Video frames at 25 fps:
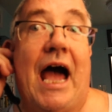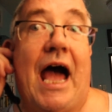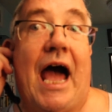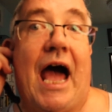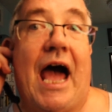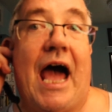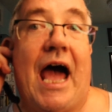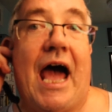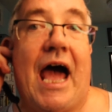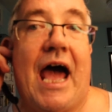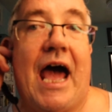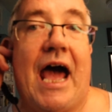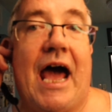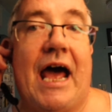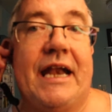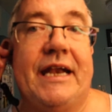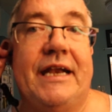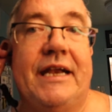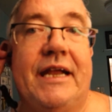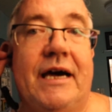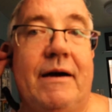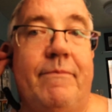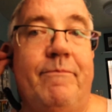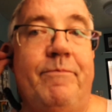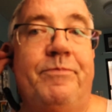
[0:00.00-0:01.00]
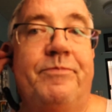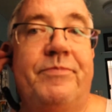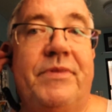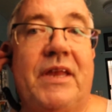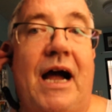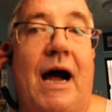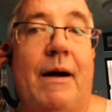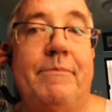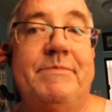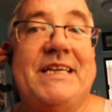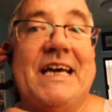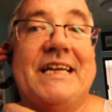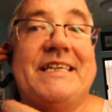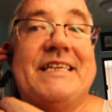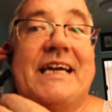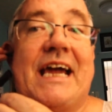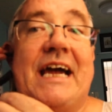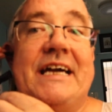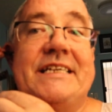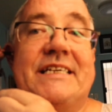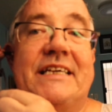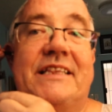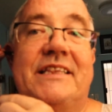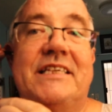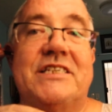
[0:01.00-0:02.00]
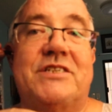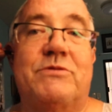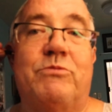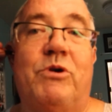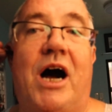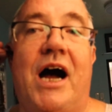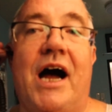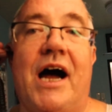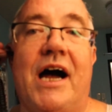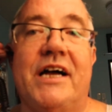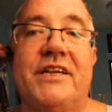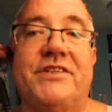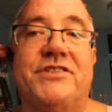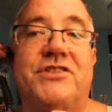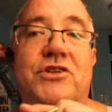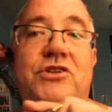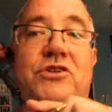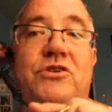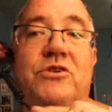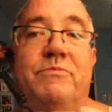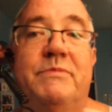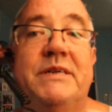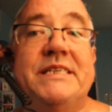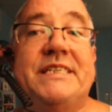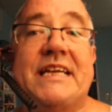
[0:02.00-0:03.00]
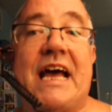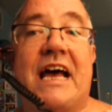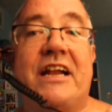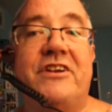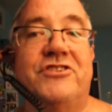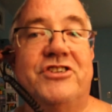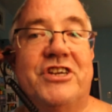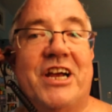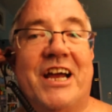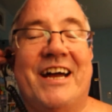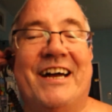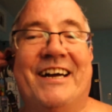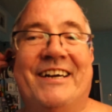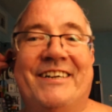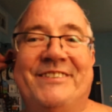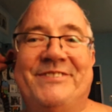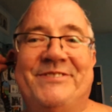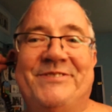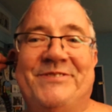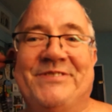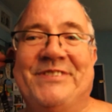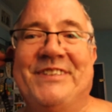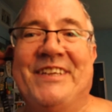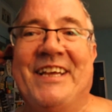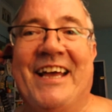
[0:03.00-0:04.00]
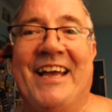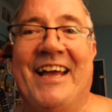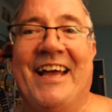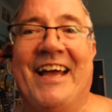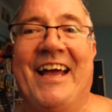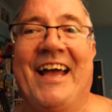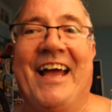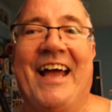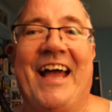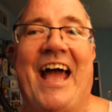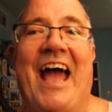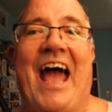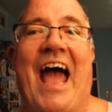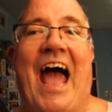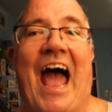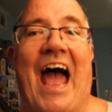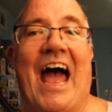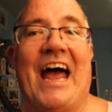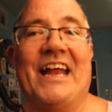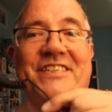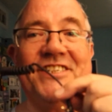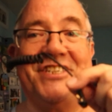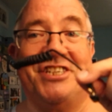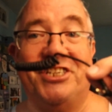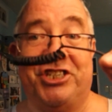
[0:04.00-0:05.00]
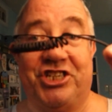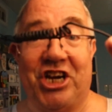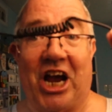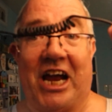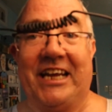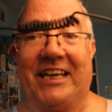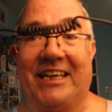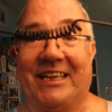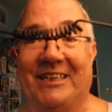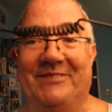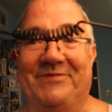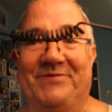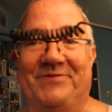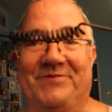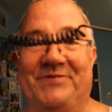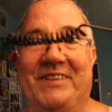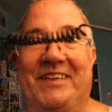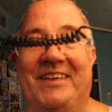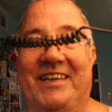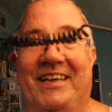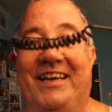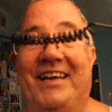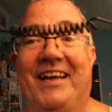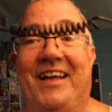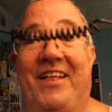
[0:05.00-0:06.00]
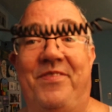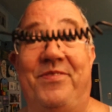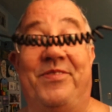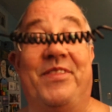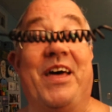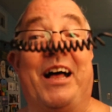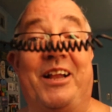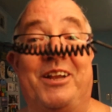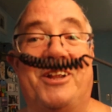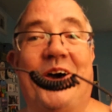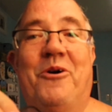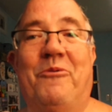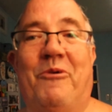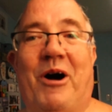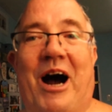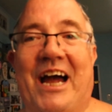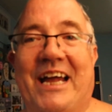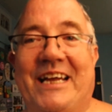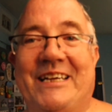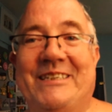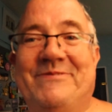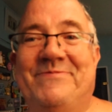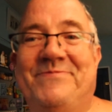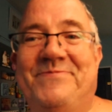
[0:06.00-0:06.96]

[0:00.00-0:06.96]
And um, I'm dedicating this wire to Miss Andrea and to Jake. They'll know why.